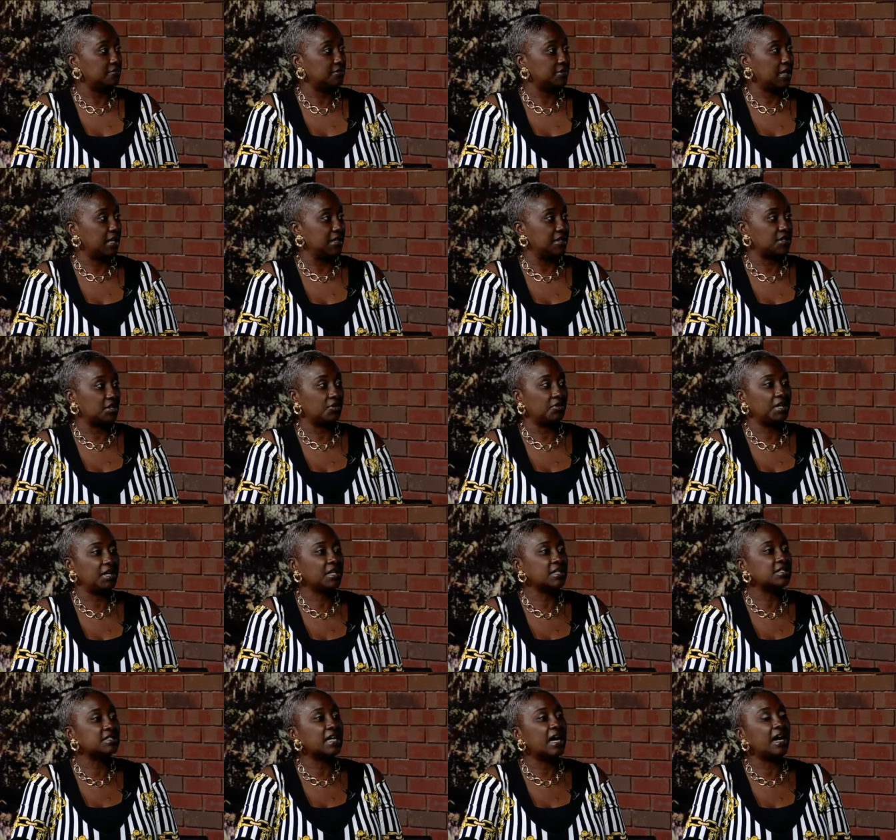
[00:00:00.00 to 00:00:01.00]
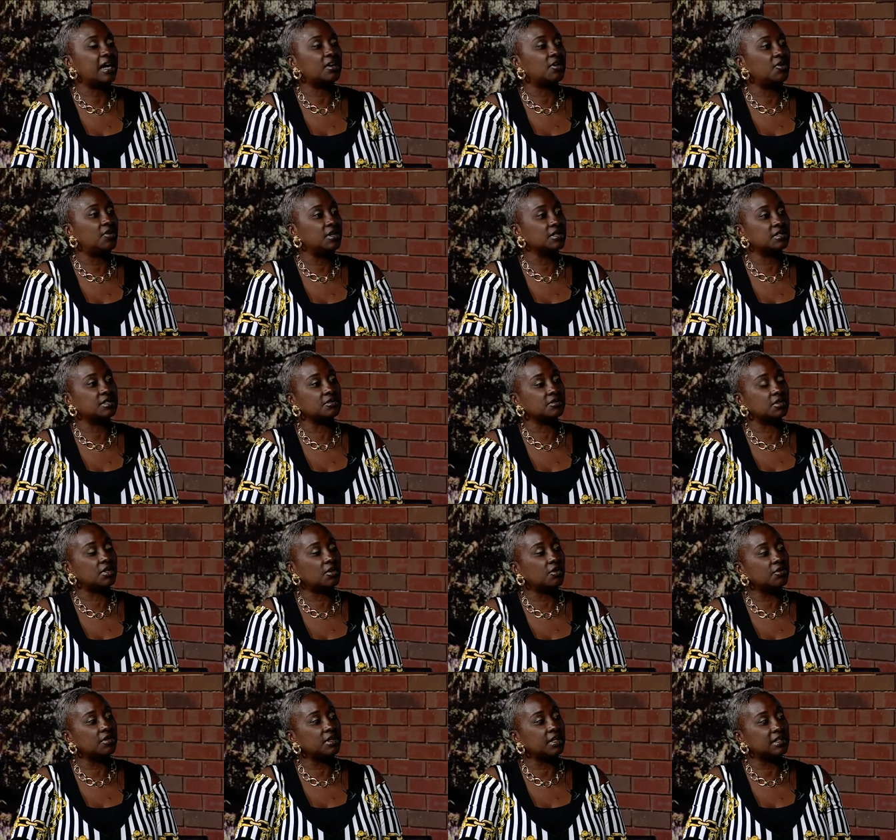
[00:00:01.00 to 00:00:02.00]
And so he's not going to
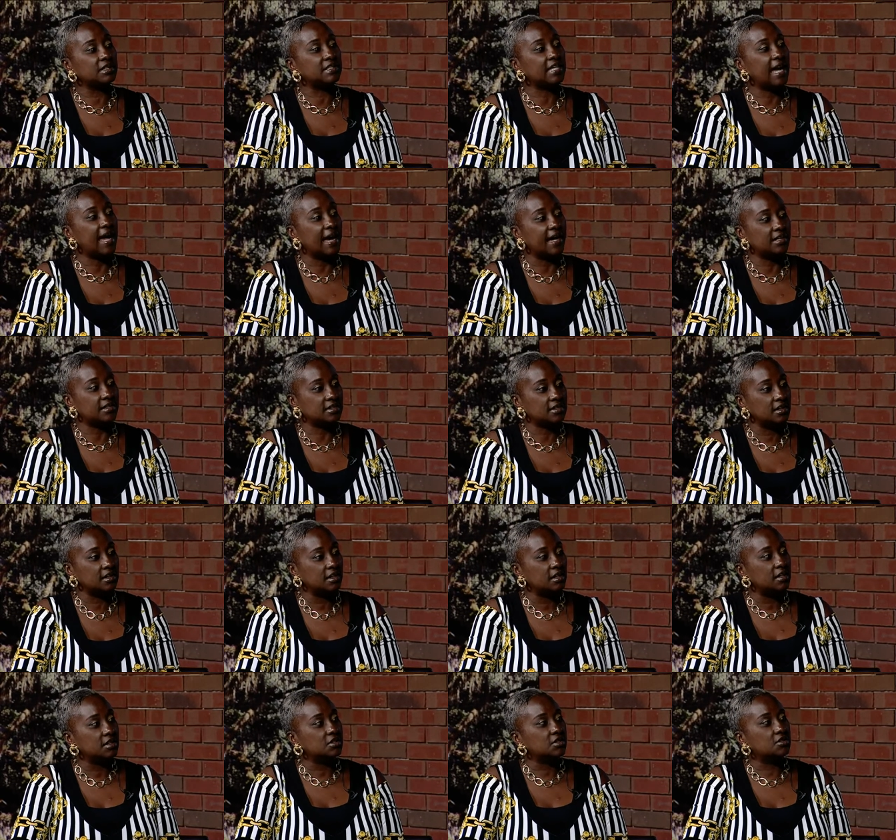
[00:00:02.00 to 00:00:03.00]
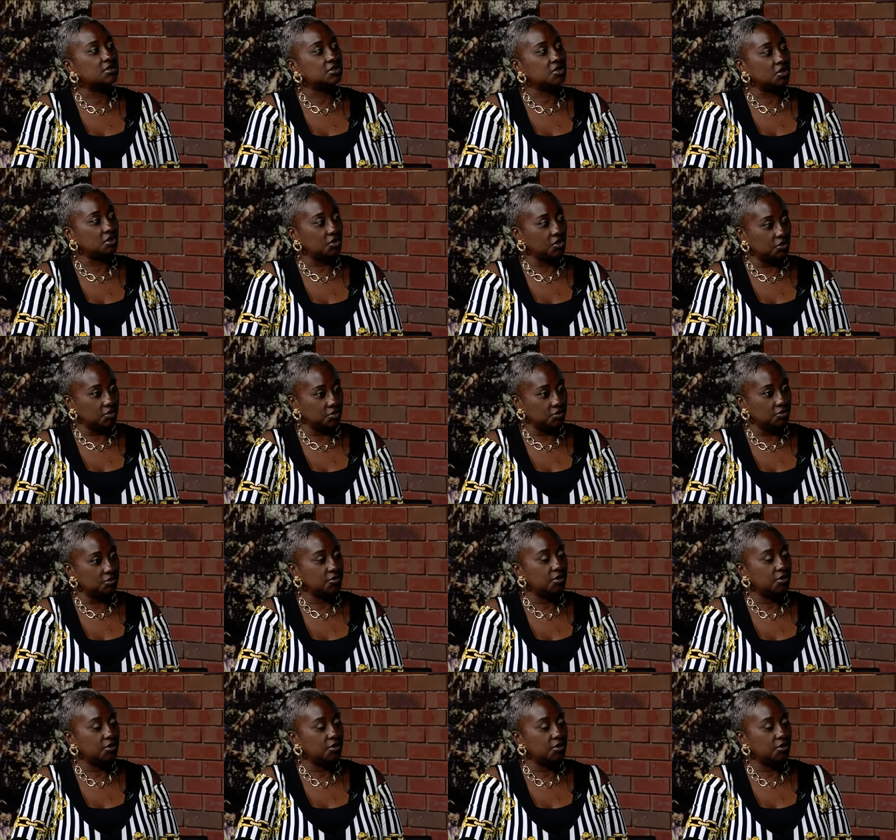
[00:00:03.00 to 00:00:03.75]
throw the attacks exactly. to you